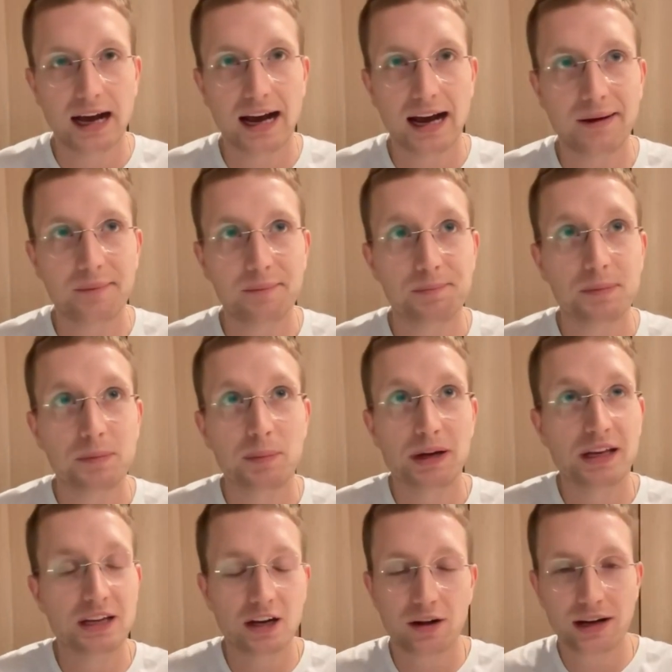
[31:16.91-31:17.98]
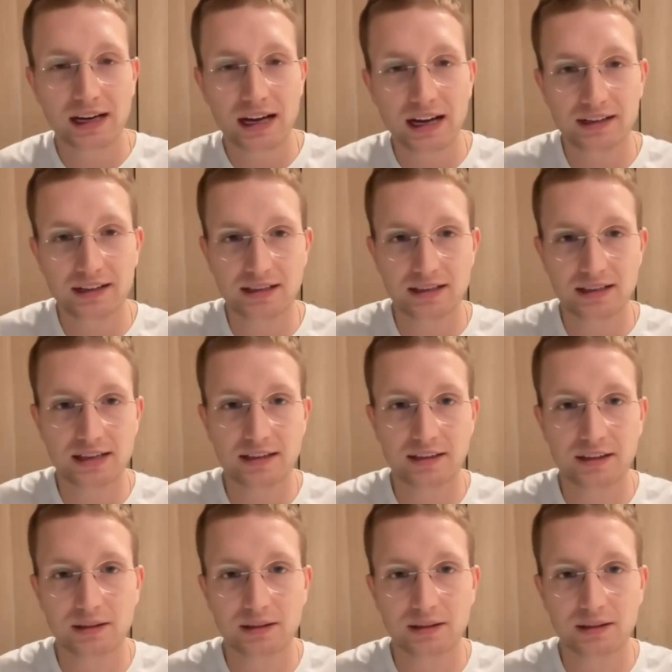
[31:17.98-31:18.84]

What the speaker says: But you know, again, as I said,